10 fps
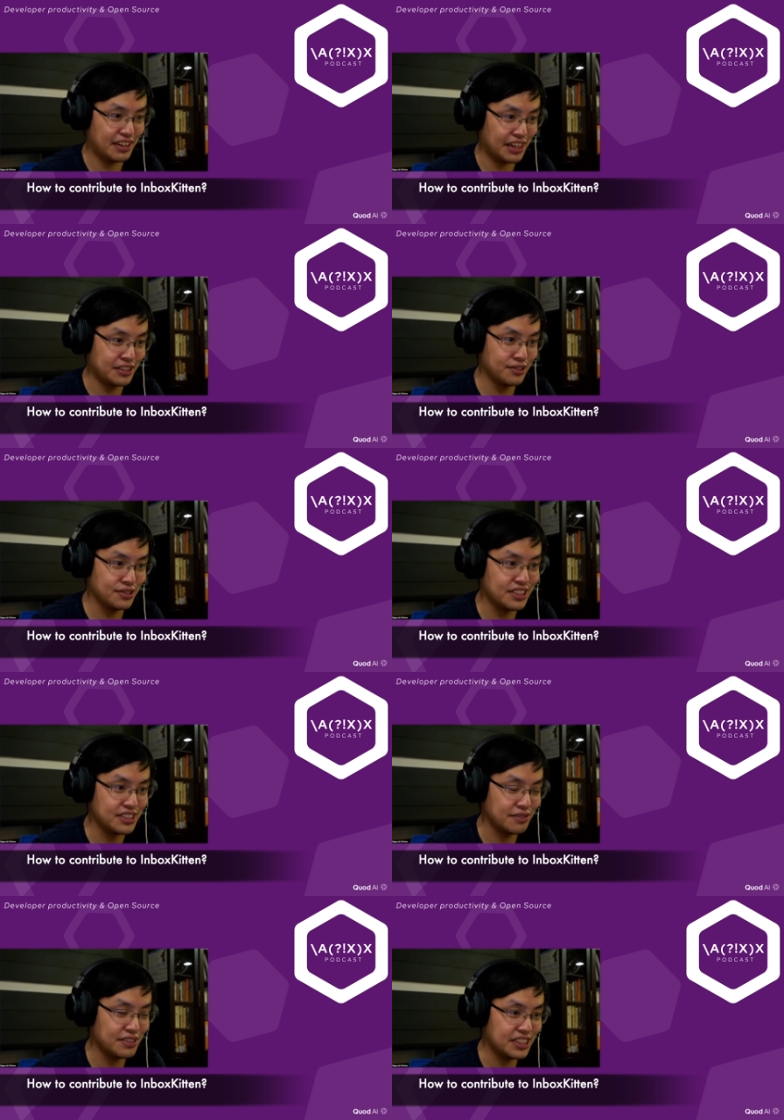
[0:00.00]
use this
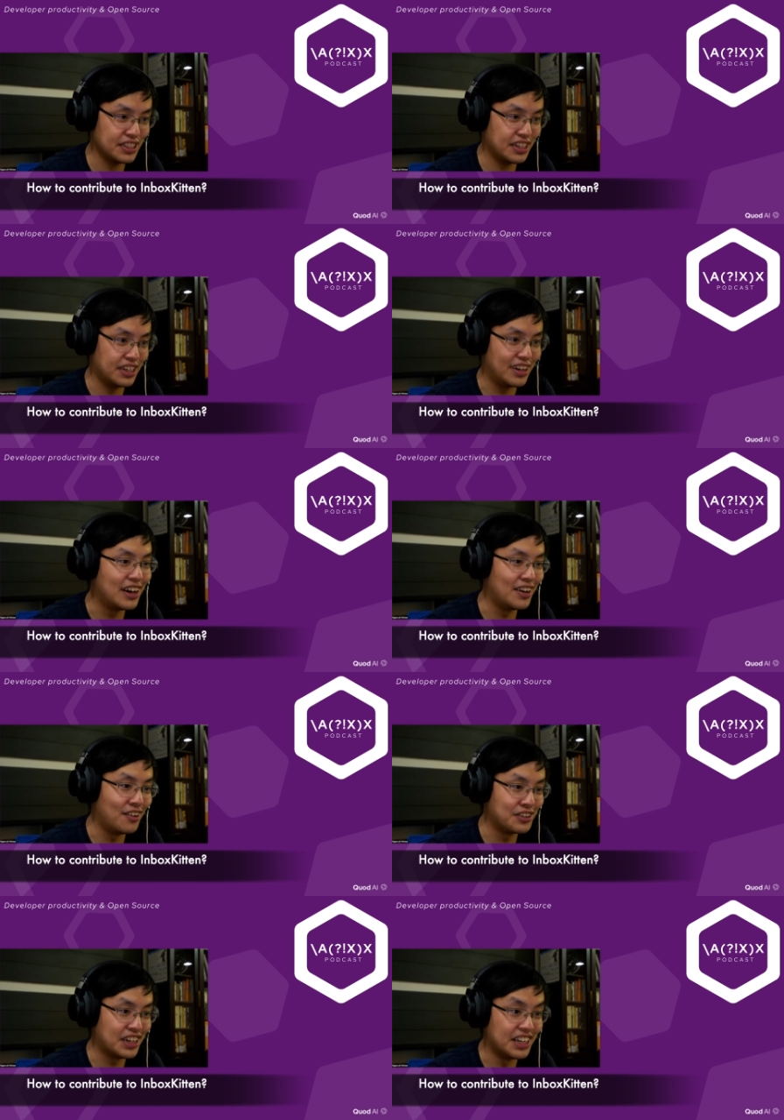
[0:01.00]
service
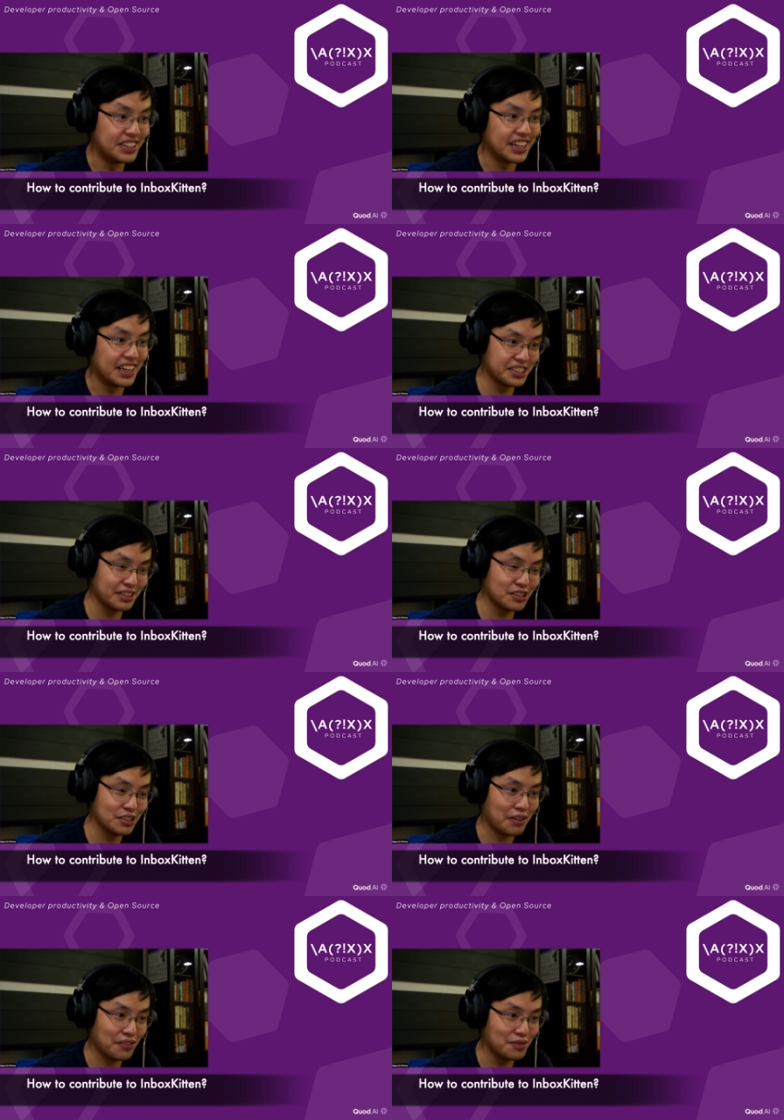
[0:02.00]
on another serverless
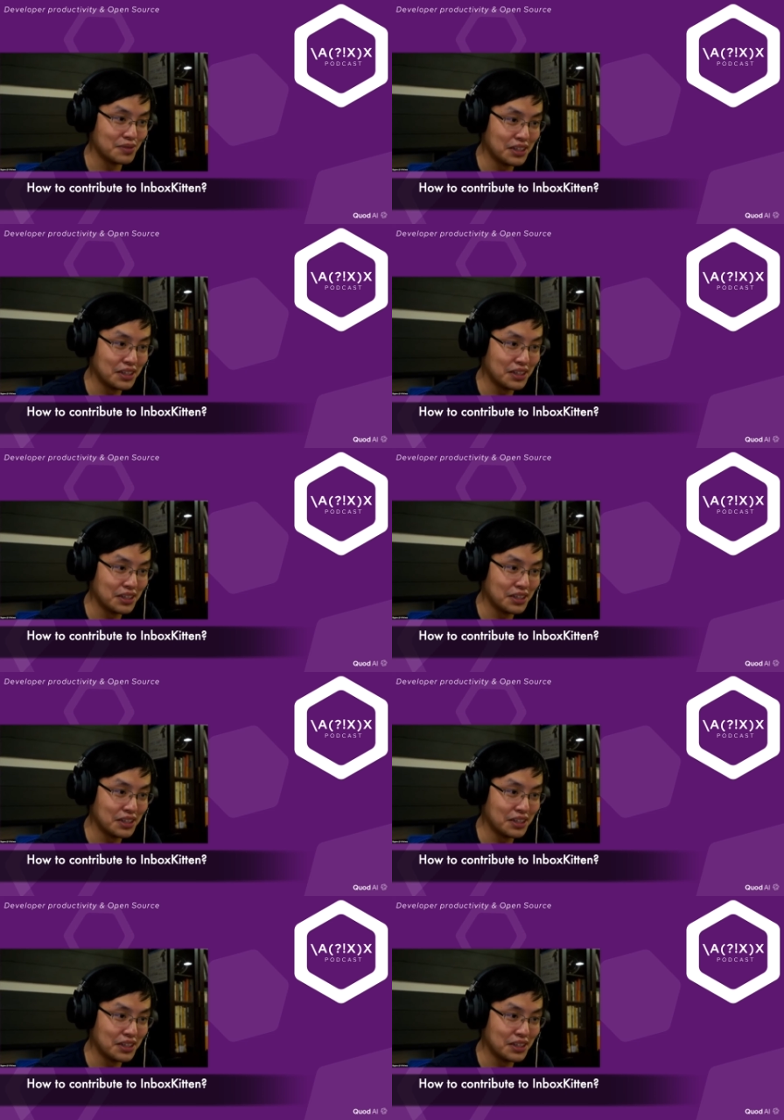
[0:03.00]
platform,